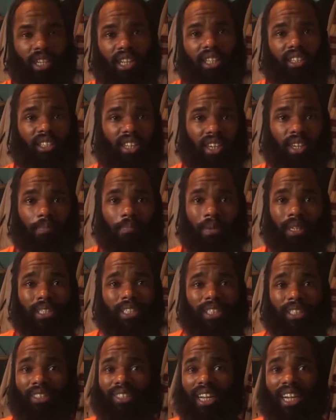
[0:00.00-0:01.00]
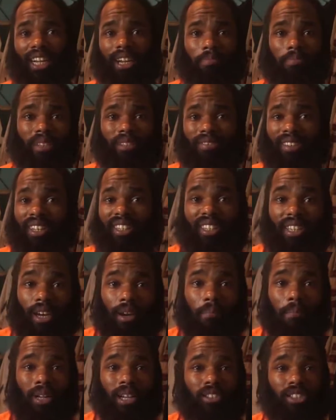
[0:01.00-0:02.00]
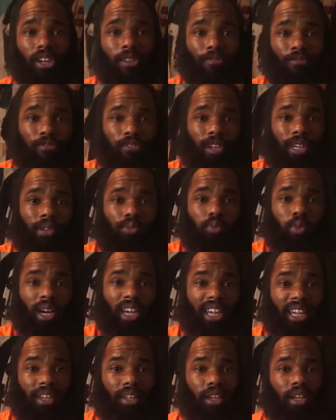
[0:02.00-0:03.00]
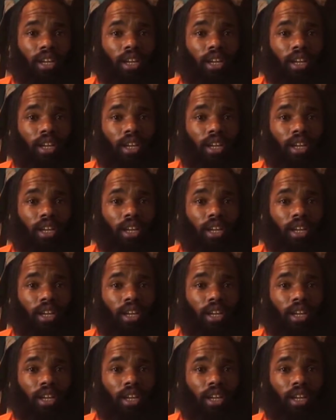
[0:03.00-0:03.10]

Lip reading: It's going to be just like I'm lifting dumbbells or free weight.